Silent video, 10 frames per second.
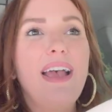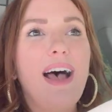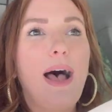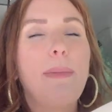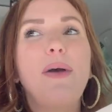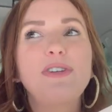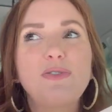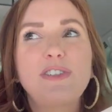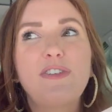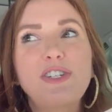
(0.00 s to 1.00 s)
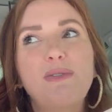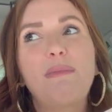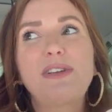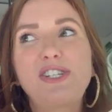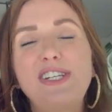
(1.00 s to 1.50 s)
I went to his first one,
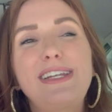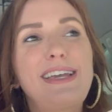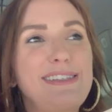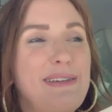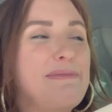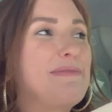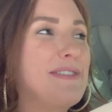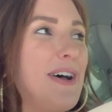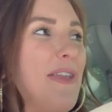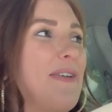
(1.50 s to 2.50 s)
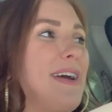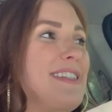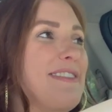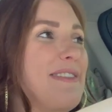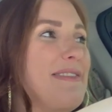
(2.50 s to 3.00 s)
but she takes him to all the
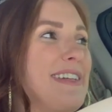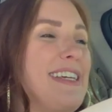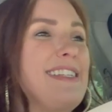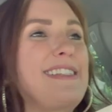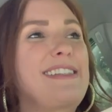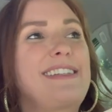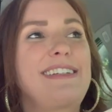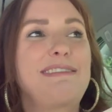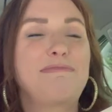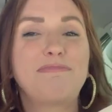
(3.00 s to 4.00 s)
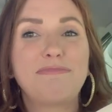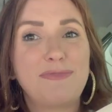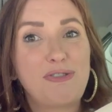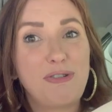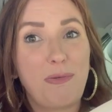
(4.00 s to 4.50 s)
rest of them, and he's
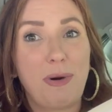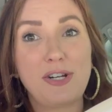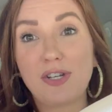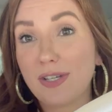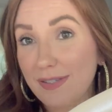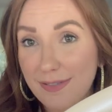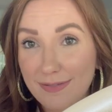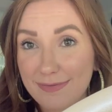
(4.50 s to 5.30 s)
so precious.